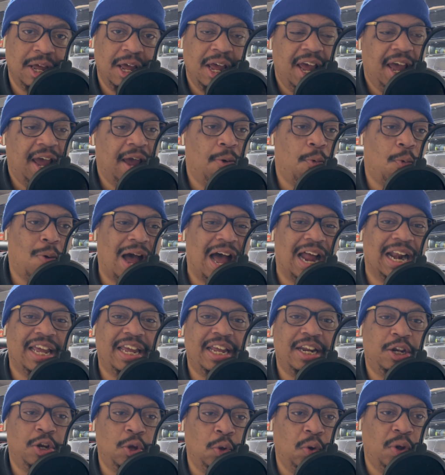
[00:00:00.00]
And while he
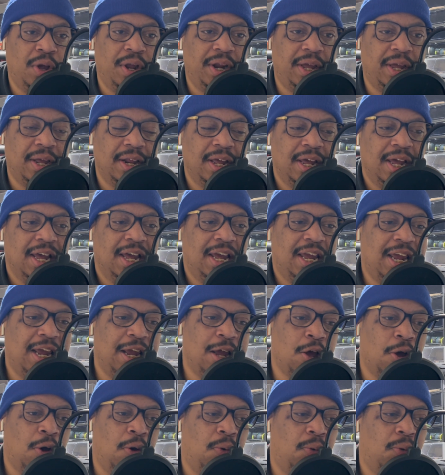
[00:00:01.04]
doing it, he
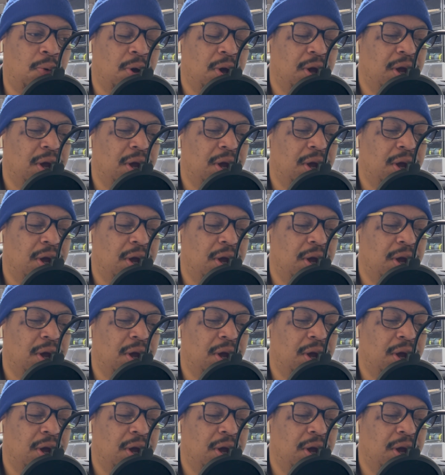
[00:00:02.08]
gonna